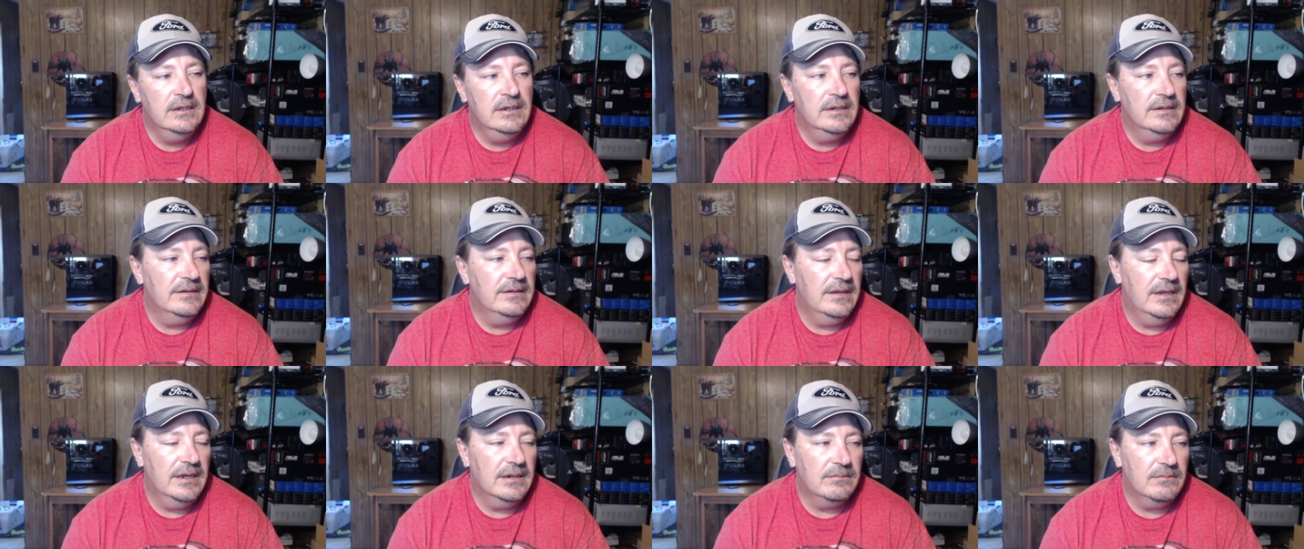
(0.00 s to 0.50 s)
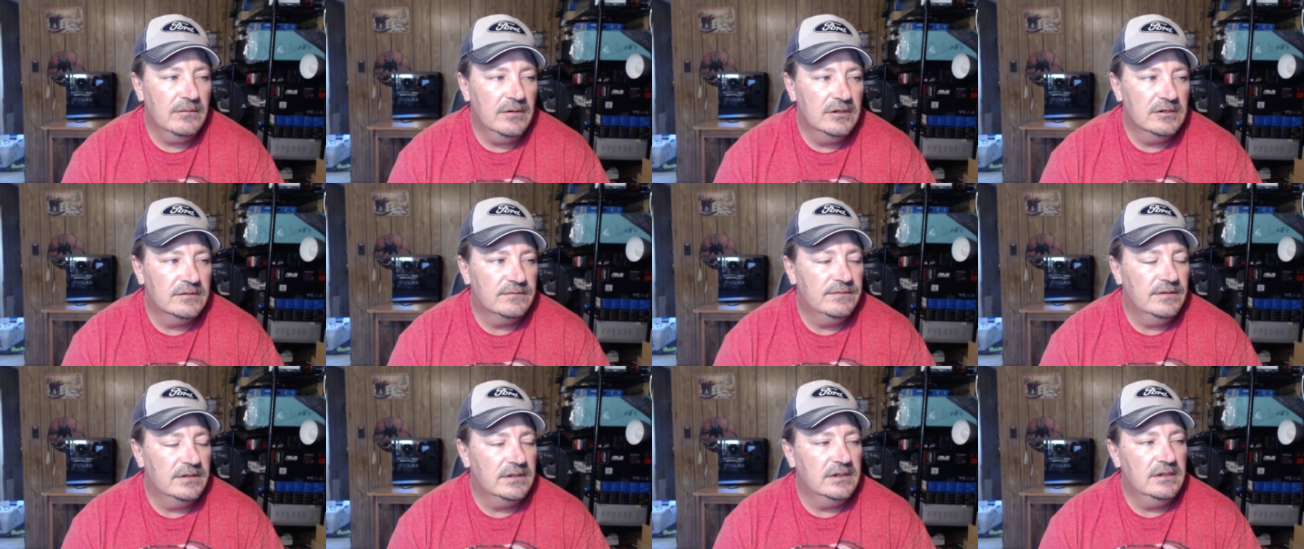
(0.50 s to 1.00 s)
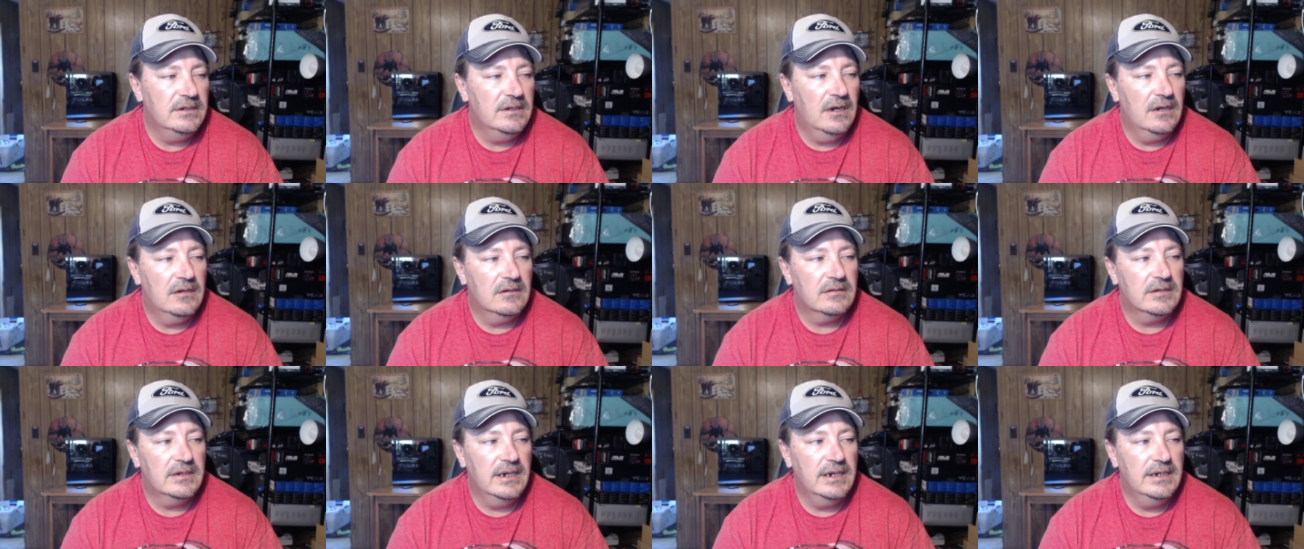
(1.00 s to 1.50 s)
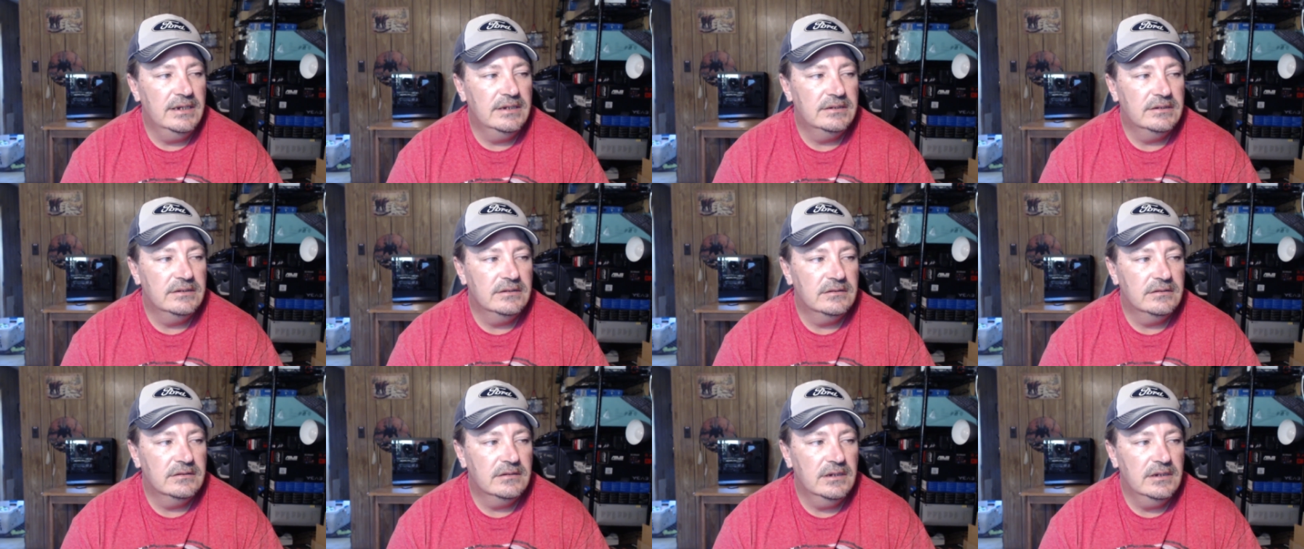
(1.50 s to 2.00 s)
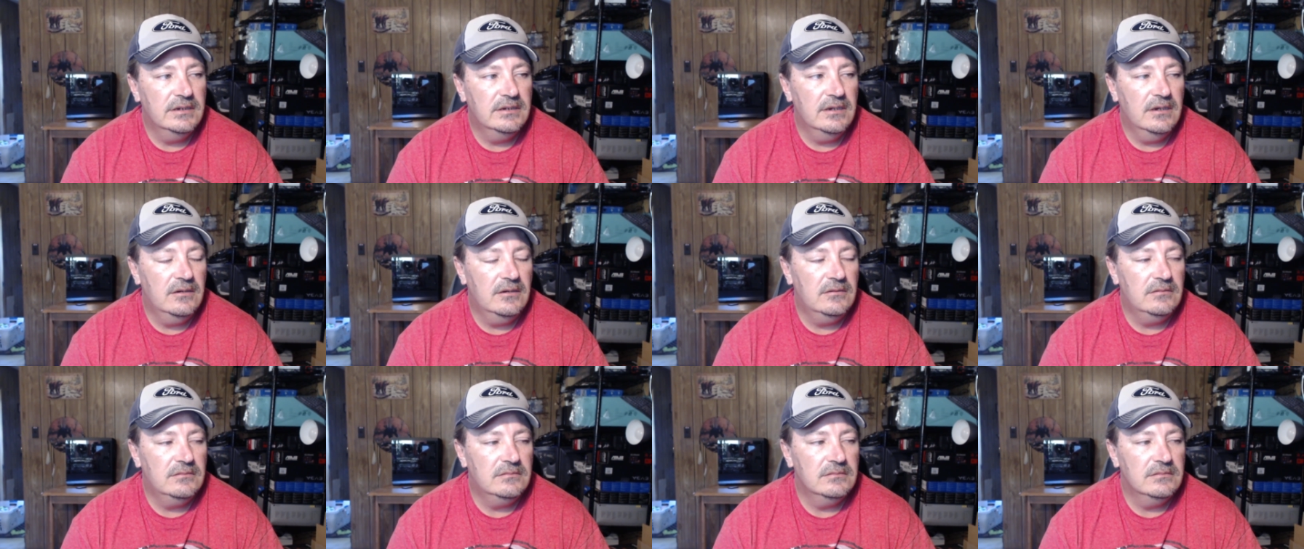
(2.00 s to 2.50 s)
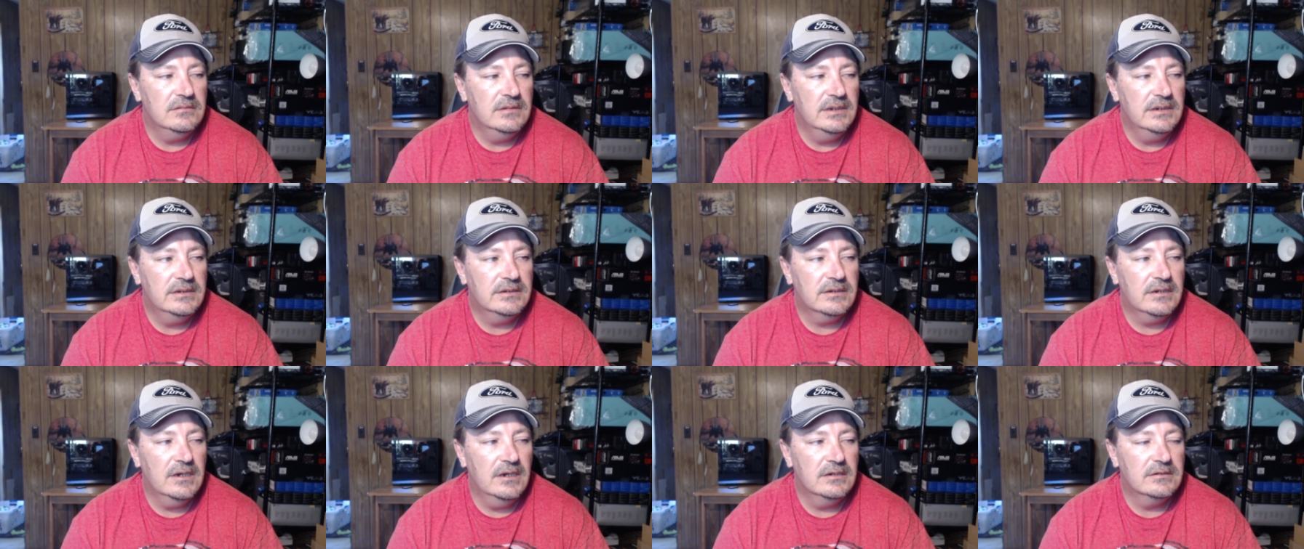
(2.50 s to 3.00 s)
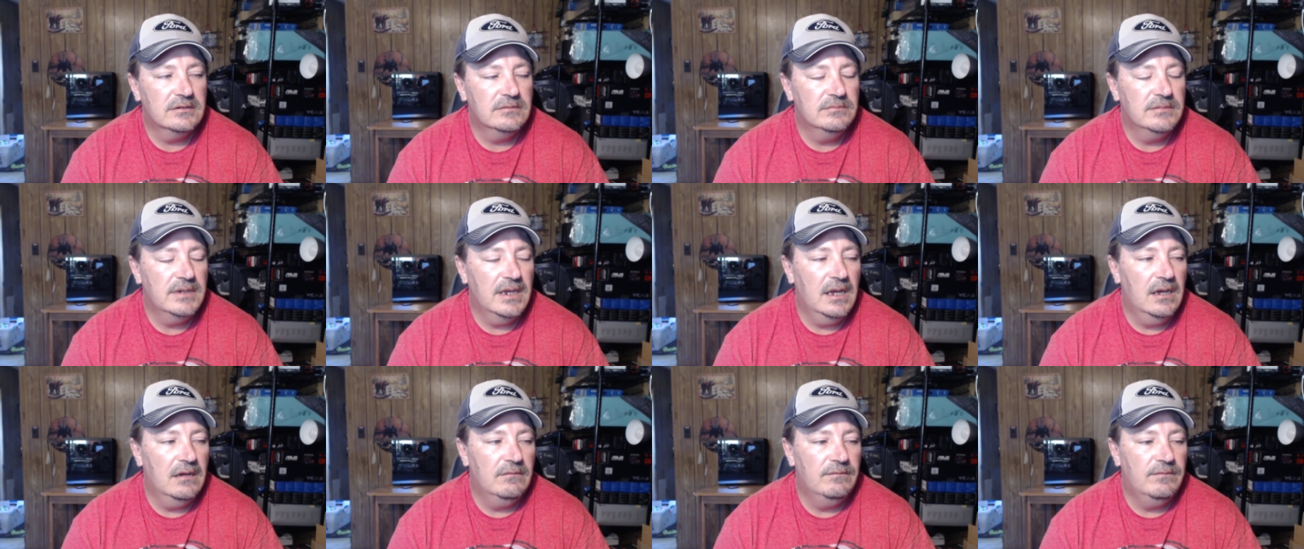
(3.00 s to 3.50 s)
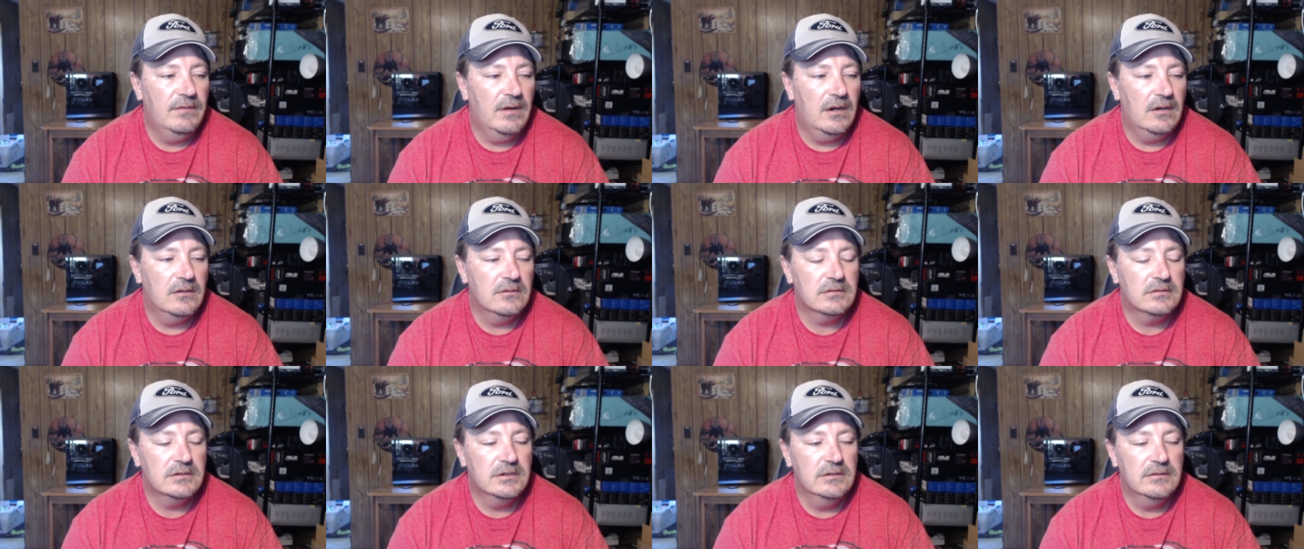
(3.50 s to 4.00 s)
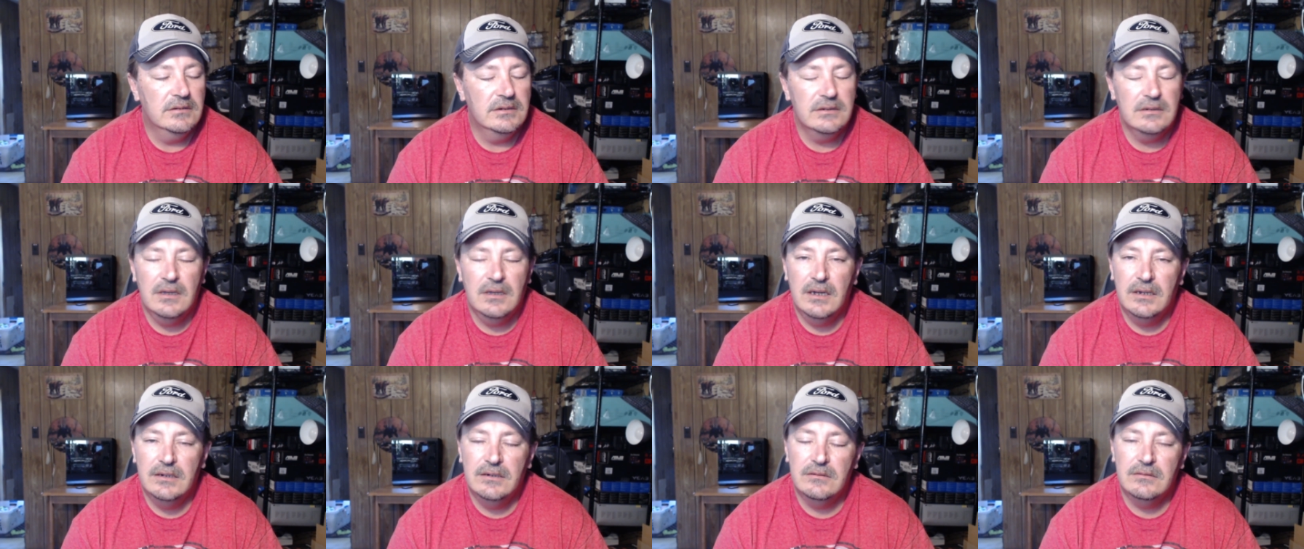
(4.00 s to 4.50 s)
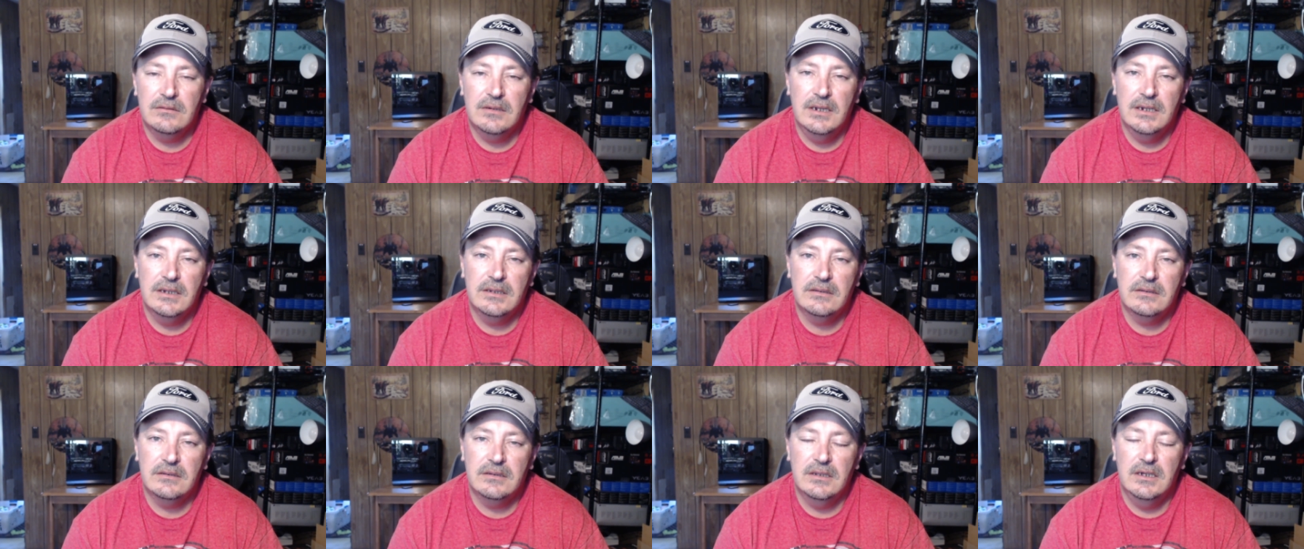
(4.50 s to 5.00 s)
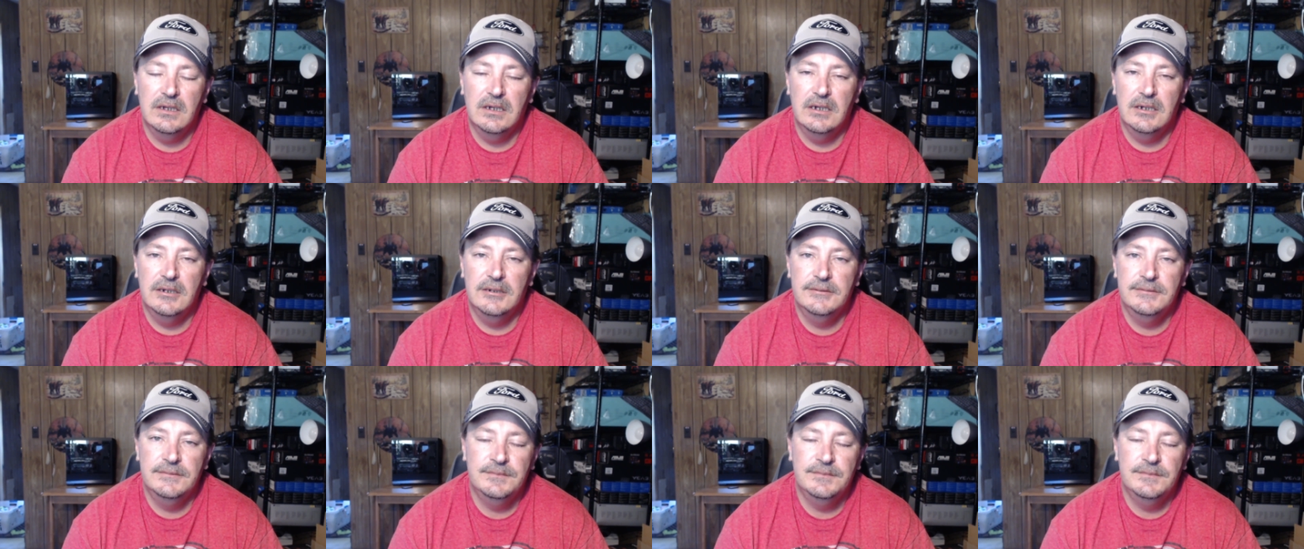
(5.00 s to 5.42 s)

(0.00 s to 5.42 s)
Like most $50 cases, it don't, it's got some downfalls to it. I don't like the